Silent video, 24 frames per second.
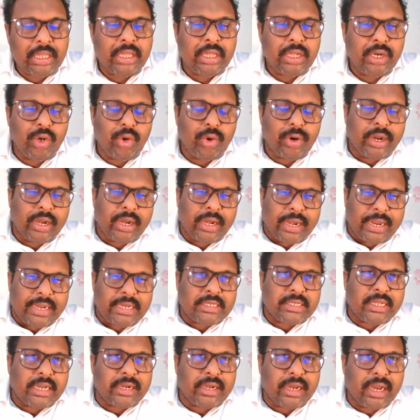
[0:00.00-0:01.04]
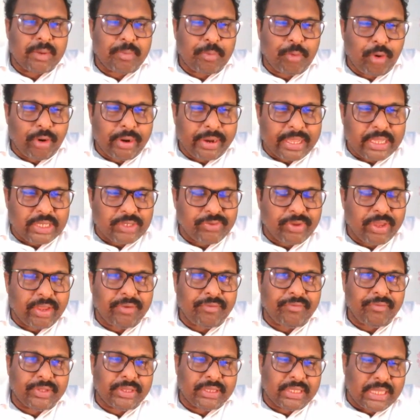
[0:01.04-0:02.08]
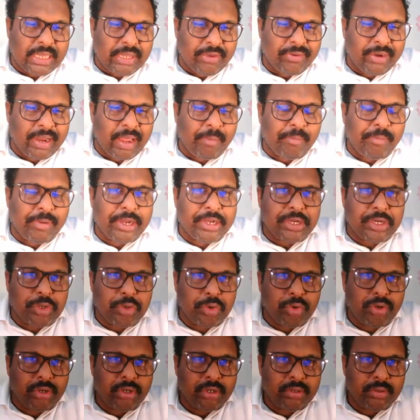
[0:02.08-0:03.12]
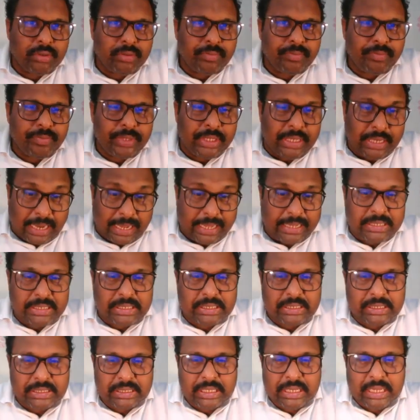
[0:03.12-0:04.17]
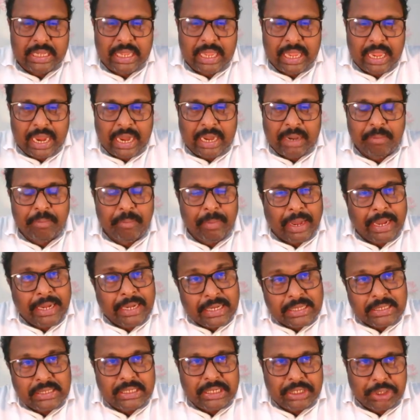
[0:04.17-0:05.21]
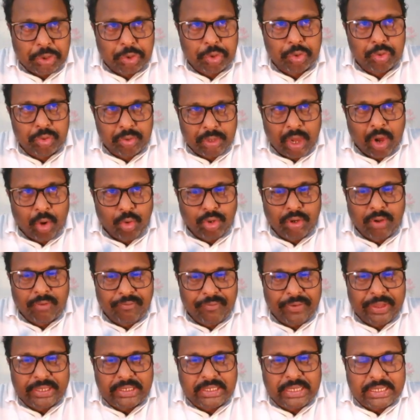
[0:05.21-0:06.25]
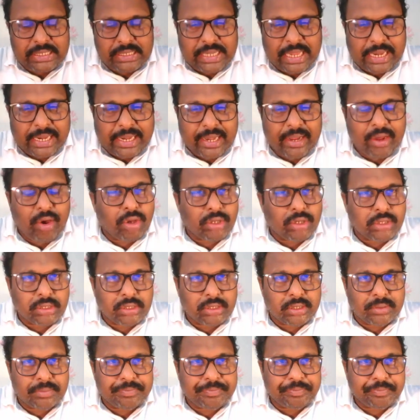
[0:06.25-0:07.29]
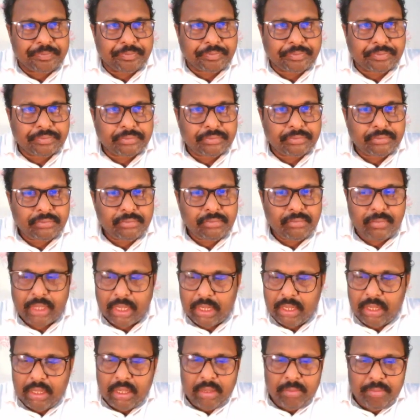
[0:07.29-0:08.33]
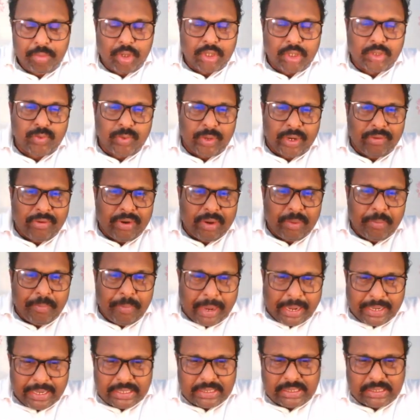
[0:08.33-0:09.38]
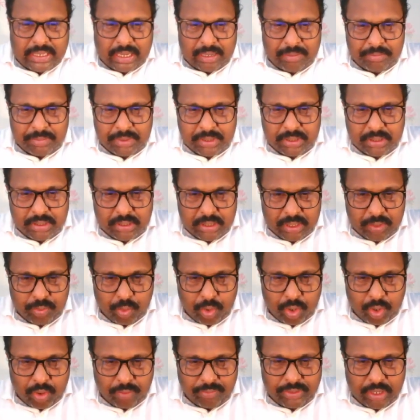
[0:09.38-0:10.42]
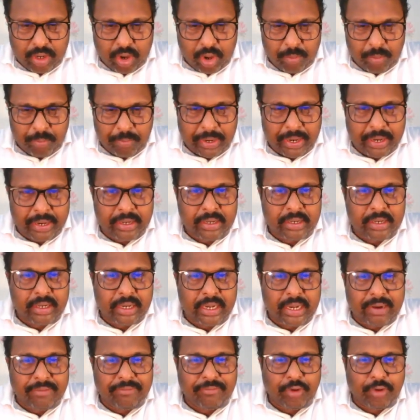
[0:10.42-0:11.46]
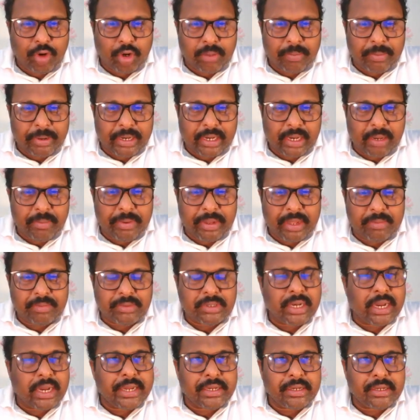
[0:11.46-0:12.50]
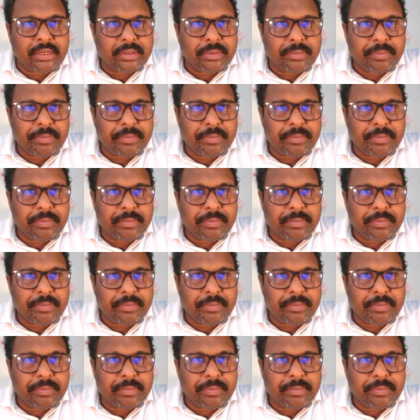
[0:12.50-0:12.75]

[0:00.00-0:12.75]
Look at a right circular polarized wave with even amplitude in x and minus E2 out of phase exactly cos term. Because wherever a minus comes in one of the component, left automatically becomes right.